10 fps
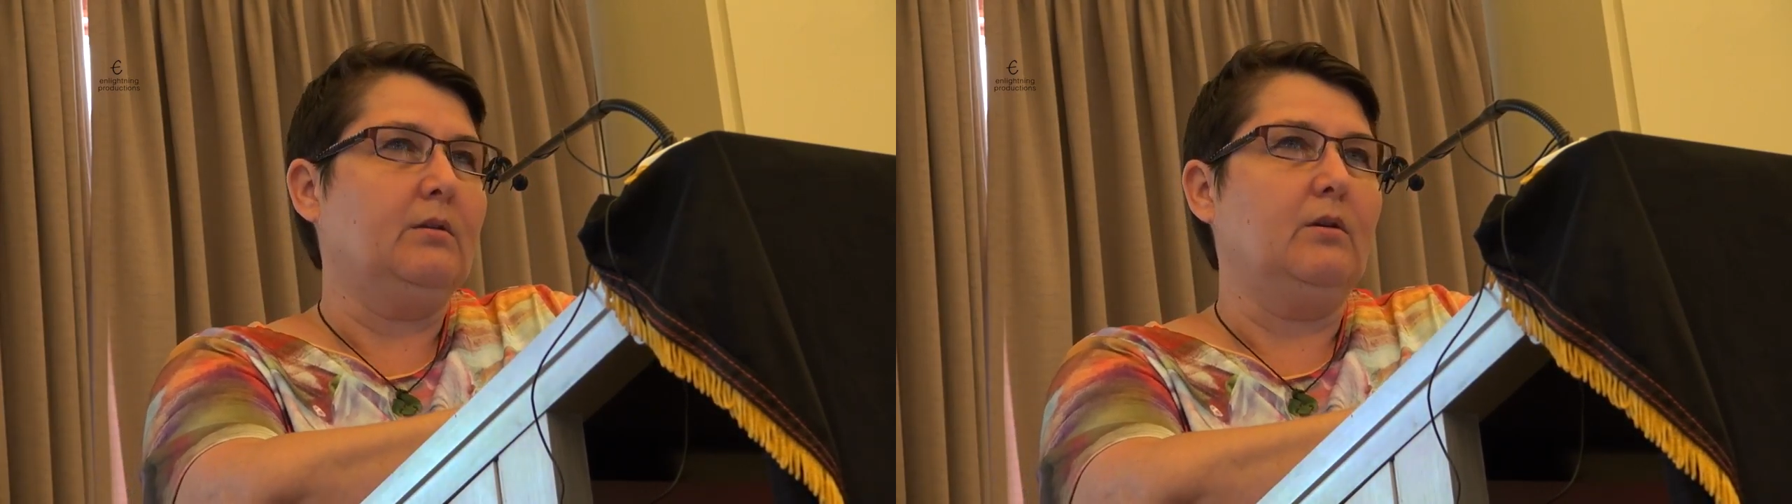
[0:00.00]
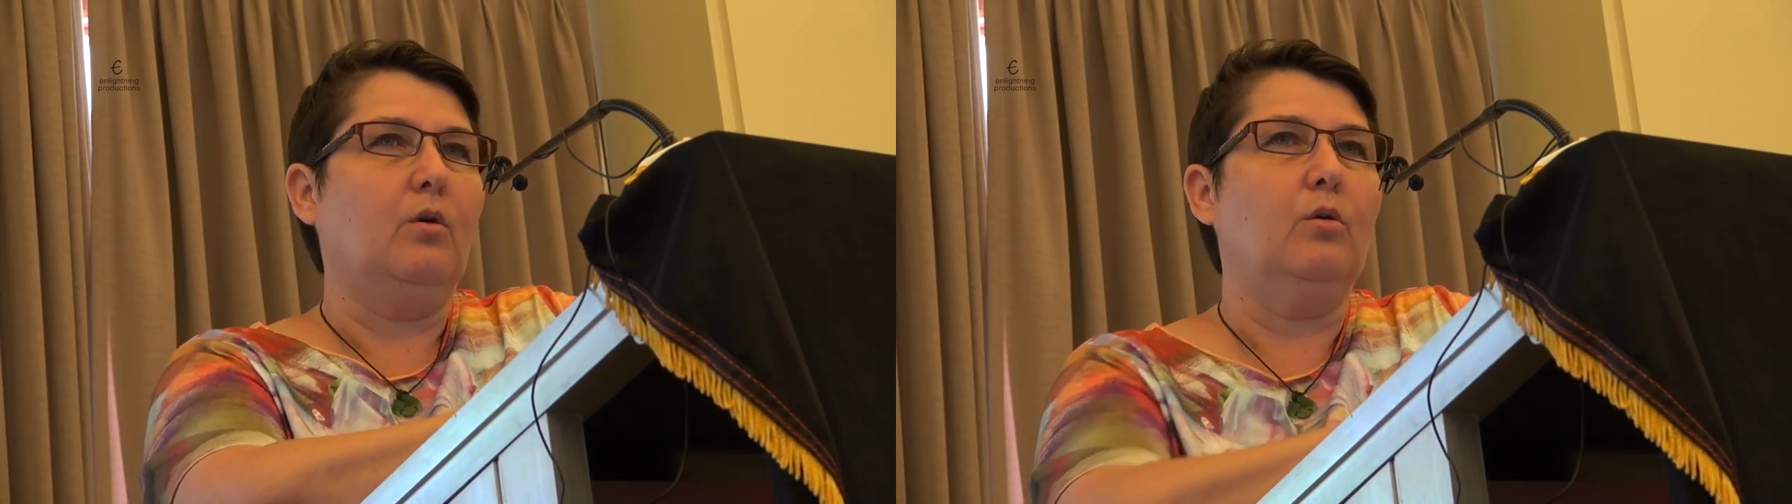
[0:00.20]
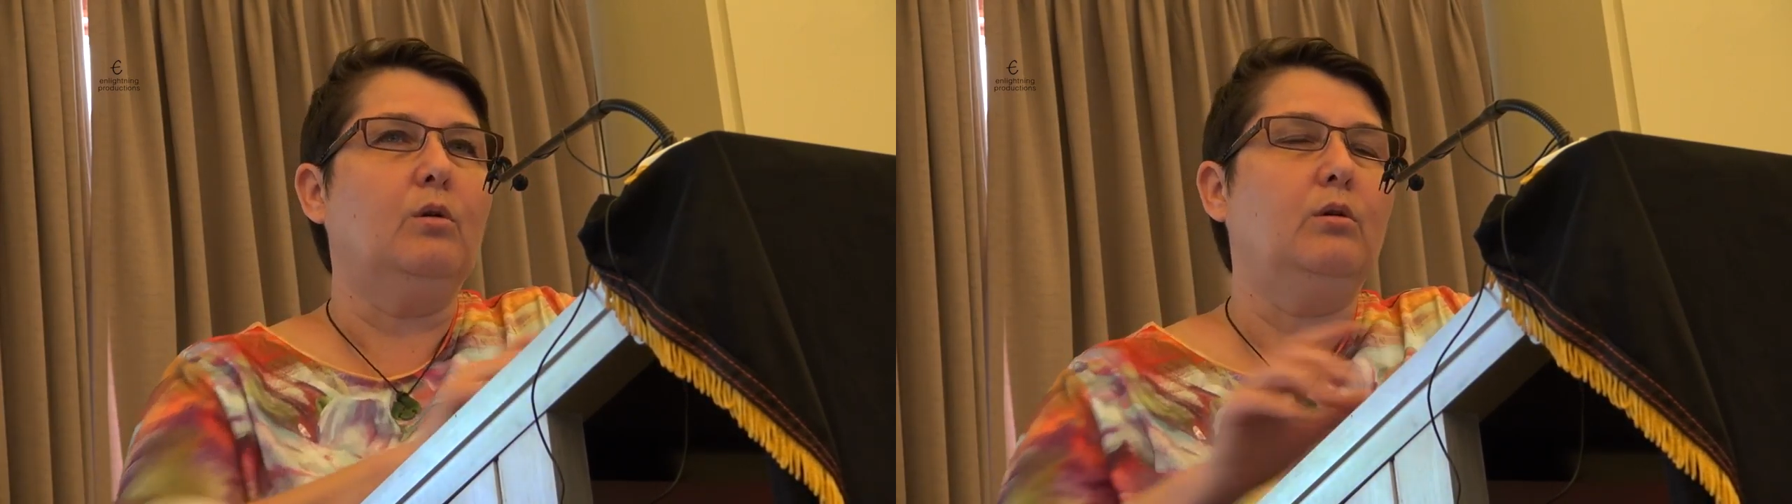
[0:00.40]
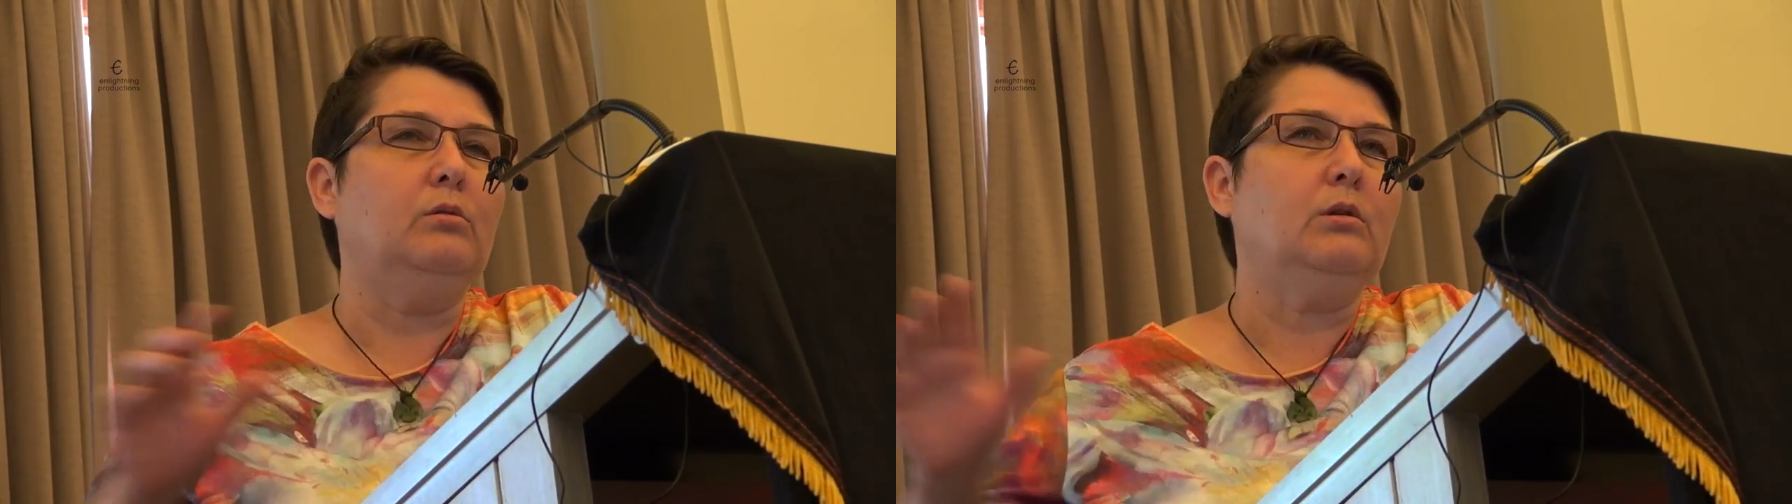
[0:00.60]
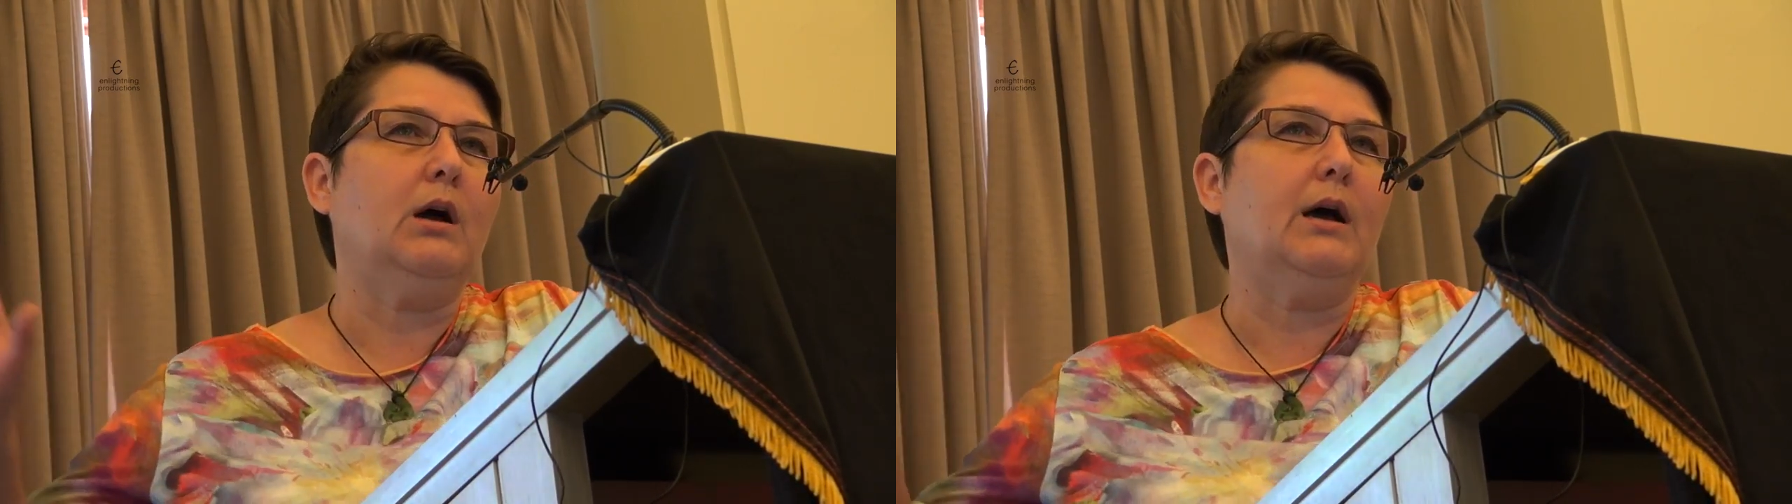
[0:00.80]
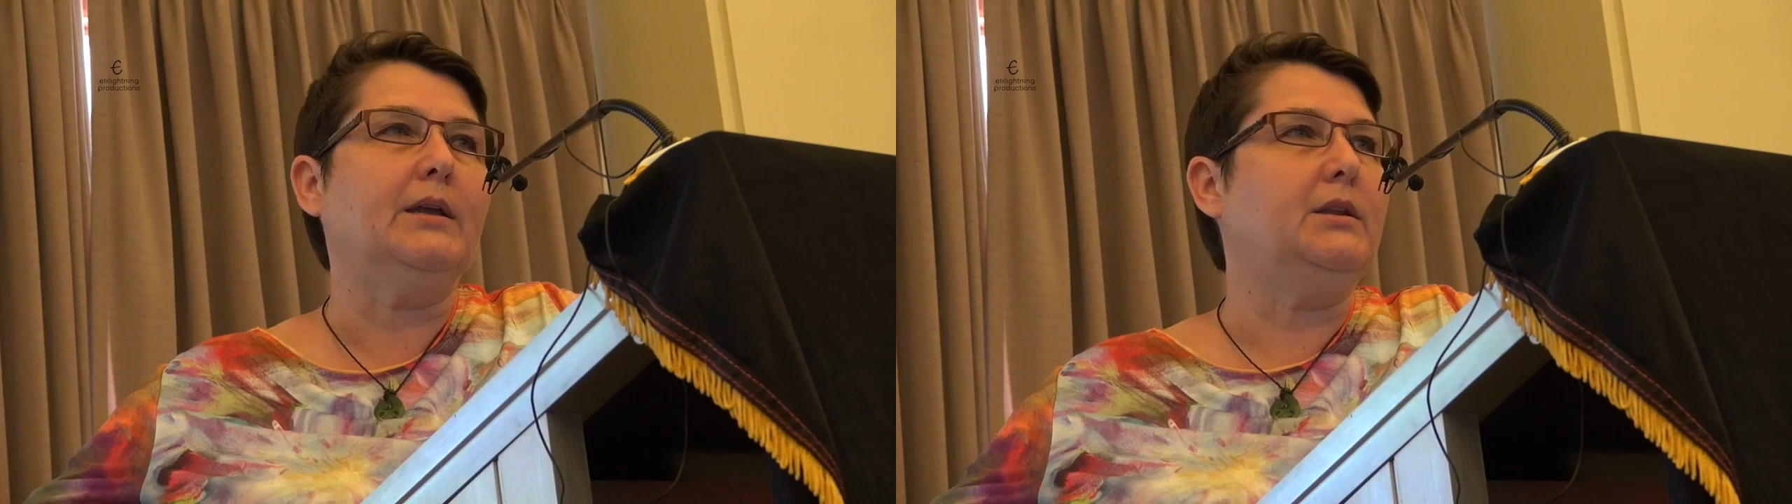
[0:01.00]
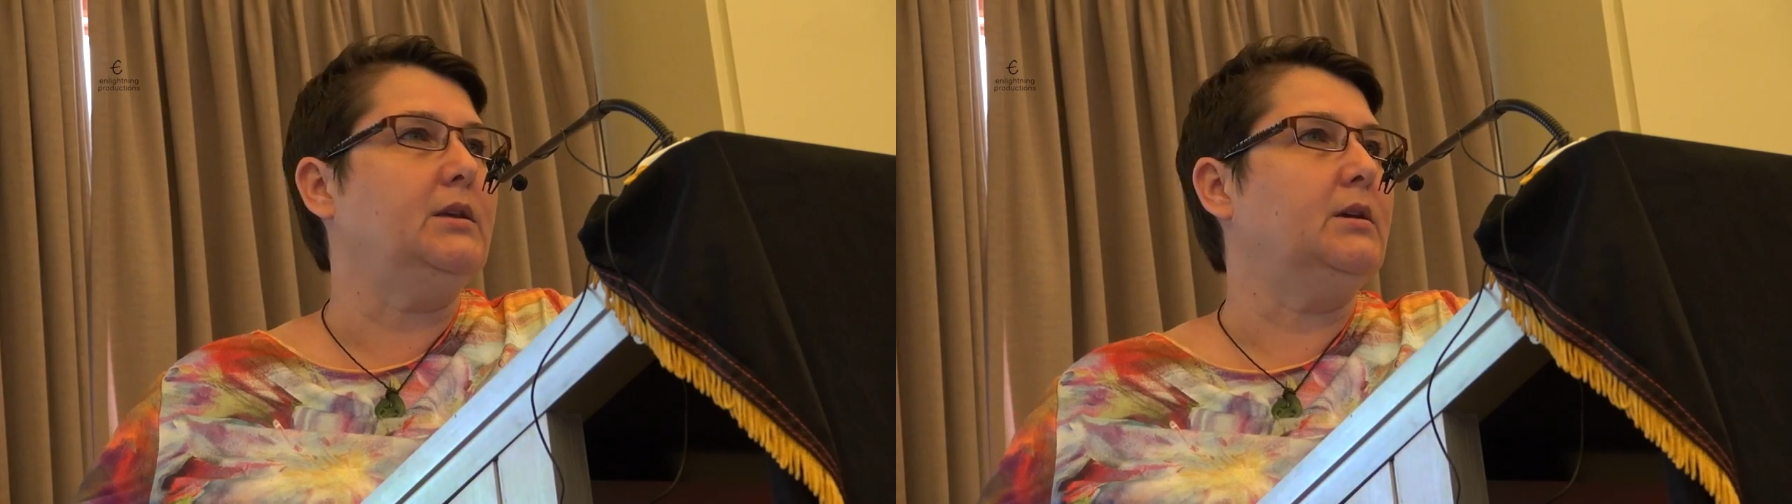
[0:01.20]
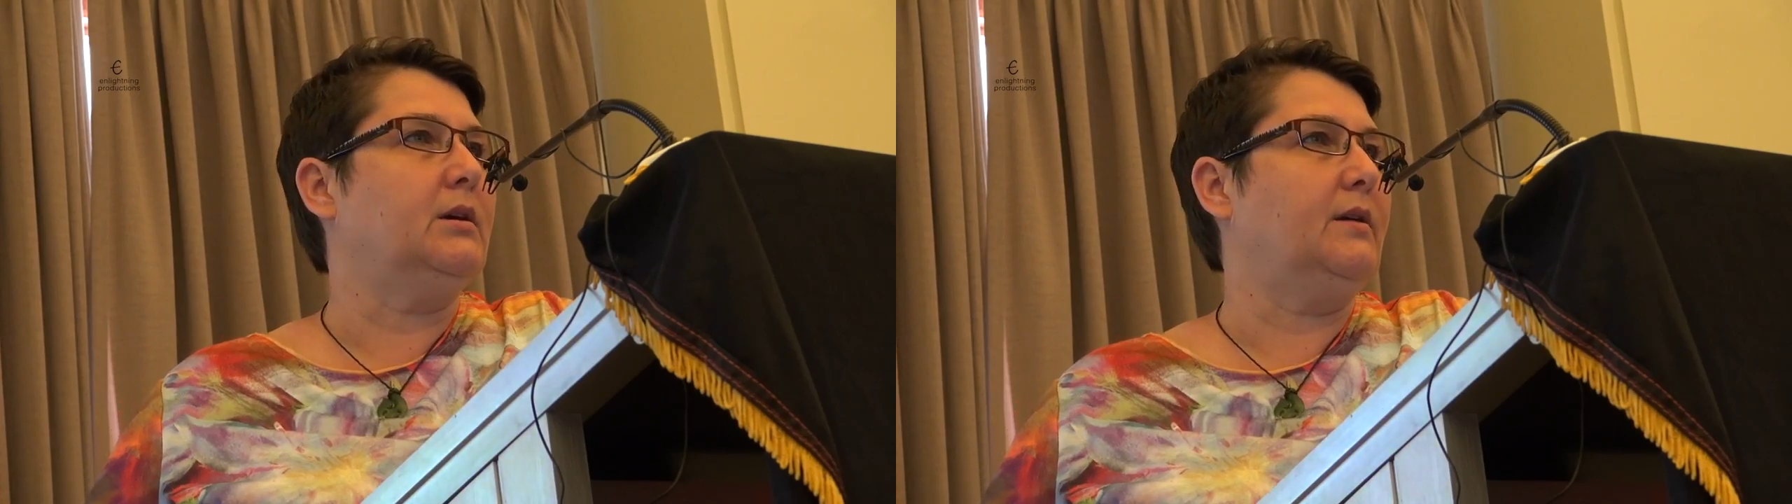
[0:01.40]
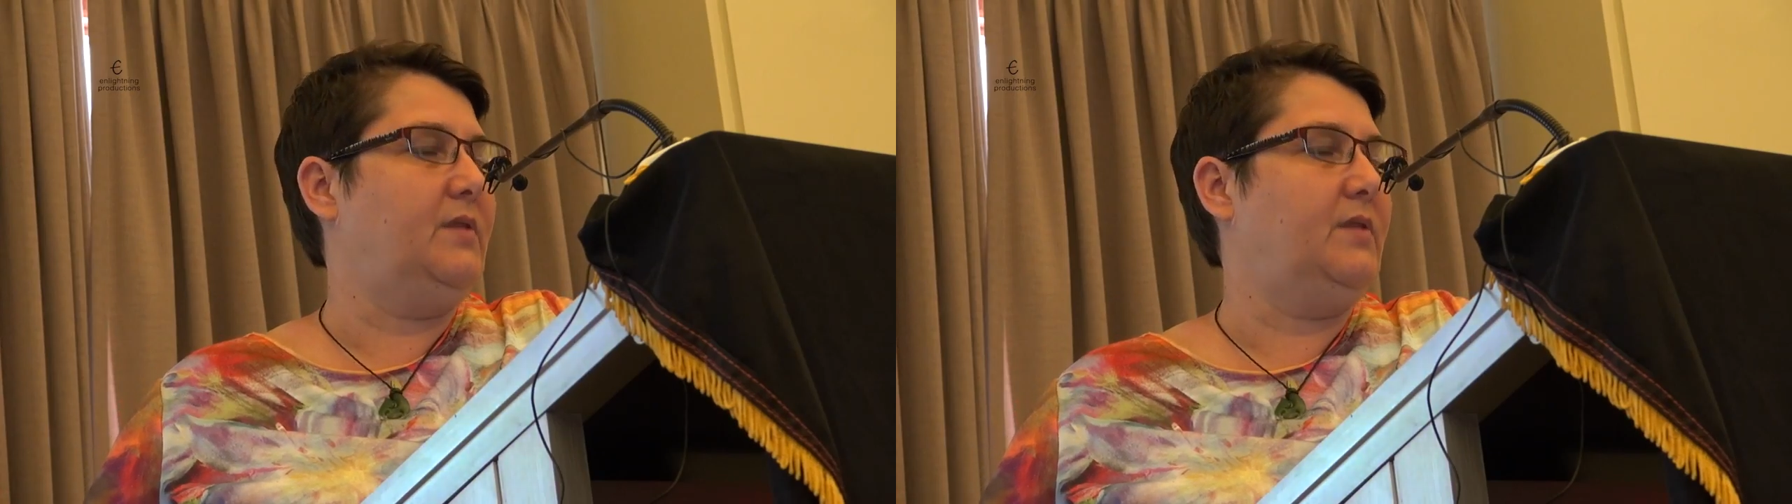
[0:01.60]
The whole idea